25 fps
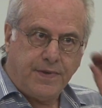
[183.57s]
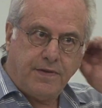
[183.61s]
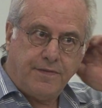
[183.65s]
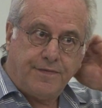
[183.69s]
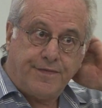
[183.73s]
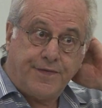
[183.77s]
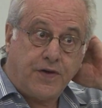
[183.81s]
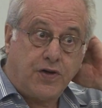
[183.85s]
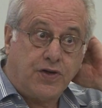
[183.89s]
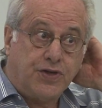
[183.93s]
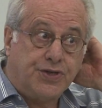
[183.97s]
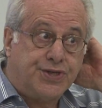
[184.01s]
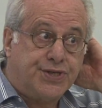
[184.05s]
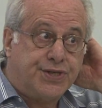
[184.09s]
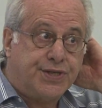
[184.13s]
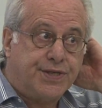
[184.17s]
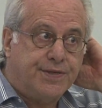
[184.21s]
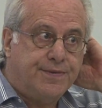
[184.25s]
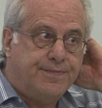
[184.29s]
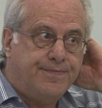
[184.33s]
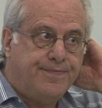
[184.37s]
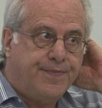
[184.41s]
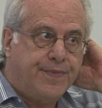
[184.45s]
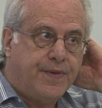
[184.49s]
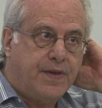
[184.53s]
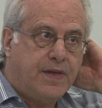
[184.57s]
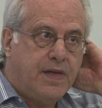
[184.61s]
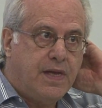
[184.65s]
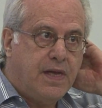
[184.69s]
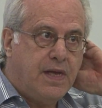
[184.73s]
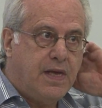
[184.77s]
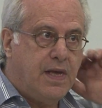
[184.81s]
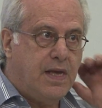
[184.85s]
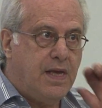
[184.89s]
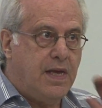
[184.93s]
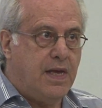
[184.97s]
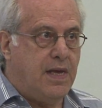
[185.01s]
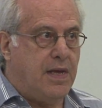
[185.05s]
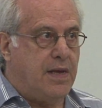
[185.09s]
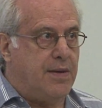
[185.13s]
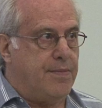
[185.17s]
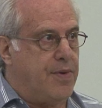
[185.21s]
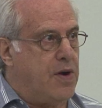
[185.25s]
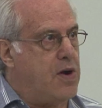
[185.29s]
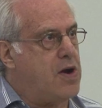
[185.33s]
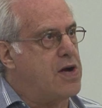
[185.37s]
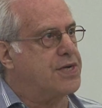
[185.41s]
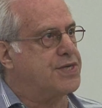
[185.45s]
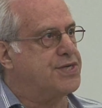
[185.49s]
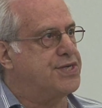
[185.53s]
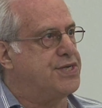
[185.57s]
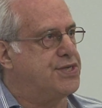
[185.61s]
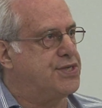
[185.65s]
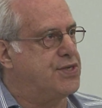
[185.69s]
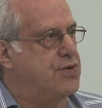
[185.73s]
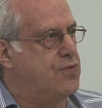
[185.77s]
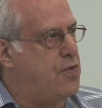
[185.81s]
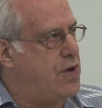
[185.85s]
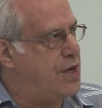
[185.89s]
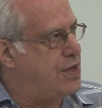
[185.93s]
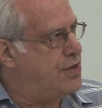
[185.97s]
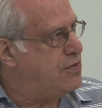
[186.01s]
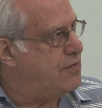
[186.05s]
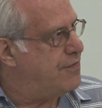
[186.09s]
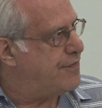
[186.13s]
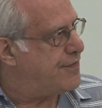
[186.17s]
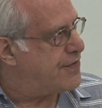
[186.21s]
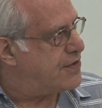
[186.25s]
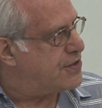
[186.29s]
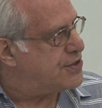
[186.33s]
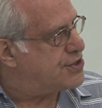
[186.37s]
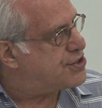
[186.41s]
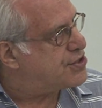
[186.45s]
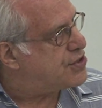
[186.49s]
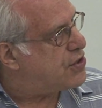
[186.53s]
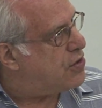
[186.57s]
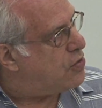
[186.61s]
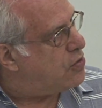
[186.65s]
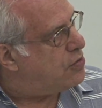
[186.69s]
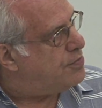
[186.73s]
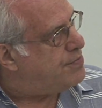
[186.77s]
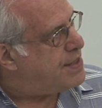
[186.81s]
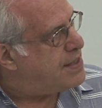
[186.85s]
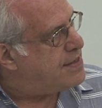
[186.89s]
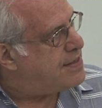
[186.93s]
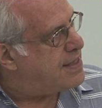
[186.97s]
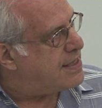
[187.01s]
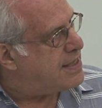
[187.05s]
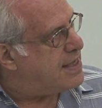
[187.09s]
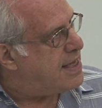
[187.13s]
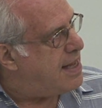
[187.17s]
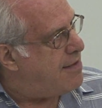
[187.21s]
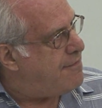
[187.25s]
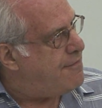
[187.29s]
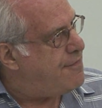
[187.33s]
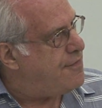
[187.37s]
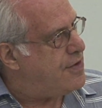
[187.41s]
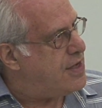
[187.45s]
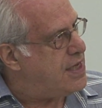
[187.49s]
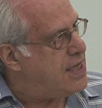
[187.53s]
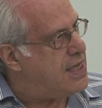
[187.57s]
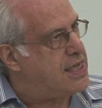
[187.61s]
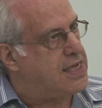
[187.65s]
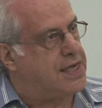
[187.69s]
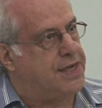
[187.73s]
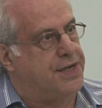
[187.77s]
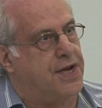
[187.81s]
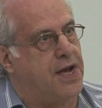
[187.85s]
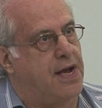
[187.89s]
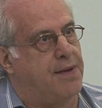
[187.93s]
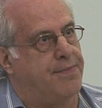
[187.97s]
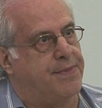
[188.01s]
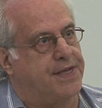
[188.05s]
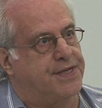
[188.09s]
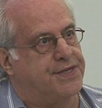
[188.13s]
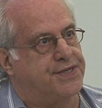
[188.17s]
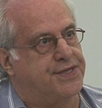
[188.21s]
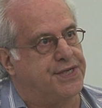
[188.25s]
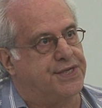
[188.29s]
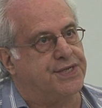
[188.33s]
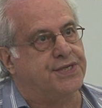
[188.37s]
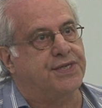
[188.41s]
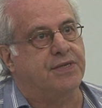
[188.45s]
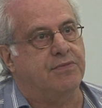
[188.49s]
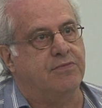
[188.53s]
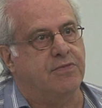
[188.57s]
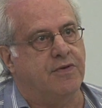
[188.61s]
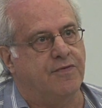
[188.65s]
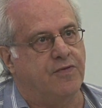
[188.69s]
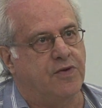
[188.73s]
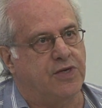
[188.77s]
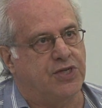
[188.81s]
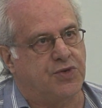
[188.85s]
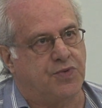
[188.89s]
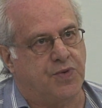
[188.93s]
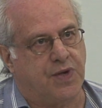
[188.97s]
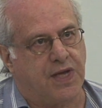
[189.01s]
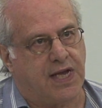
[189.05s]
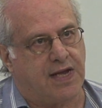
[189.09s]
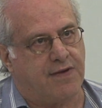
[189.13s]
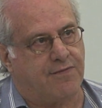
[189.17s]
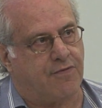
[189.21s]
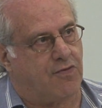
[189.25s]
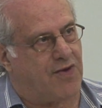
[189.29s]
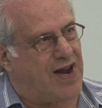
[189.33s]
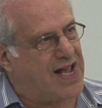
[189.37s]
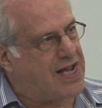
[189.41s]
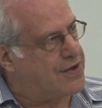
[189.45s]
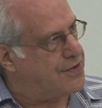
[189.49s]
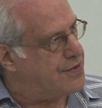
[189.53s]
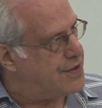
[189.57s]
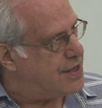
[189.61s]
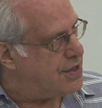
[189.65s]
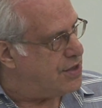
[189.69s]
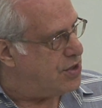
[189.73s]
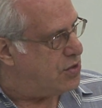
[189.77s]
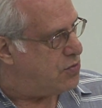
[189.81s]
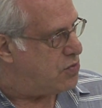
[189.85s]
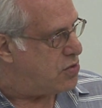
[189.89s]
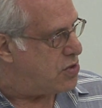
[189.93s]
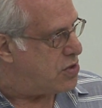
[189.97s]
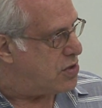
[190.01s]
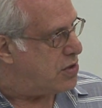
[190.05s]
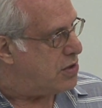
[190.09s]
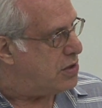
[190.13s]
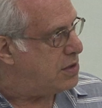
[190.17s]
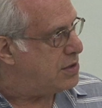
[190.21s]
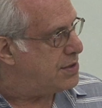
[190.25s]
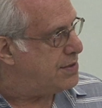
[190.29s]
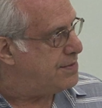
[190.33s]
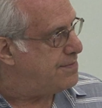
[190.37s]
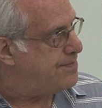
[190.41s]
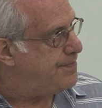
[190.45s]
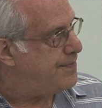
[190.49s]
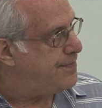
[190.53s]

First, Marx is the one who first told me that every economic system of which we have record in the world